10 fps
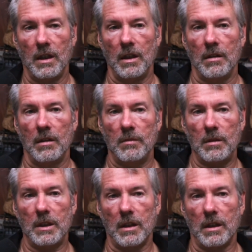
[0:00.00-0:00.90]

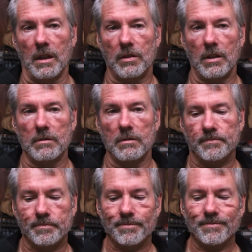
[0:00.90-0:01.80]
Maybe not. So
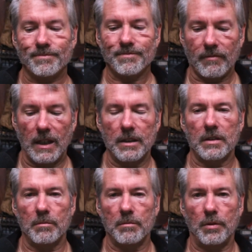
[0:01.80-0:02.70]
at
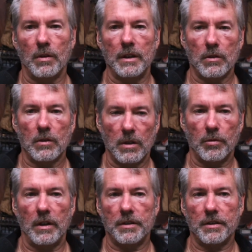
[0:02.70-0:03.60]
some point,
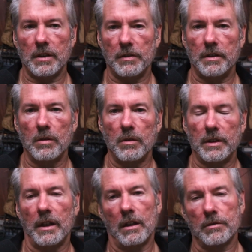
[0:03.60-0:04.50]
corporations have to deal with
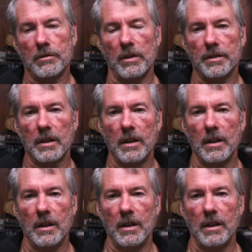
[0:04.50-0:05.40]
that health risk.
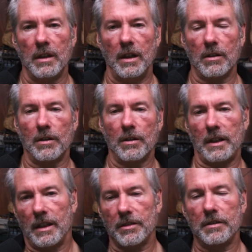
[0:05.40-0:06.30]
And of course,
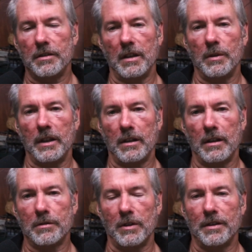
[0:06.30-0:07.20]
as they're dealing with the
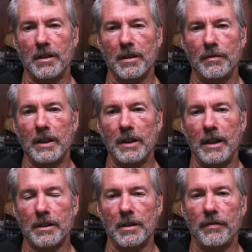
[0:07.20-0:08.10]
health risk, if they
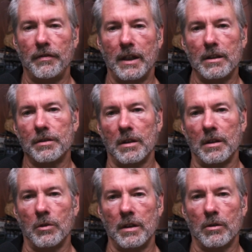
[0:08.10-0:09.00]
actually fire
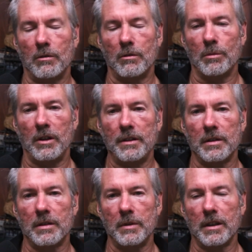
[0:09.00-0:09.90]
someone or replace
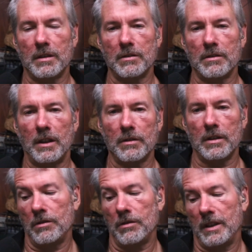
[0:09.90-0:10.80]
them because of those health
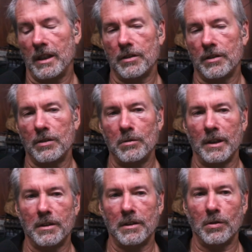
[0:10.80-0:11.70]
issues, they get sued
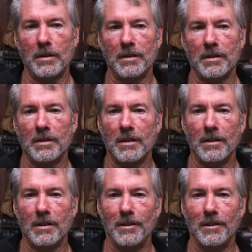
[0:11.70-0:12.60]
by the tort
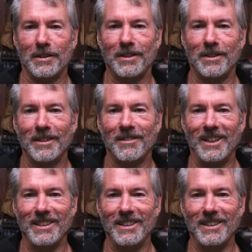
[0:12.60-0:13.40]
lawyers, right?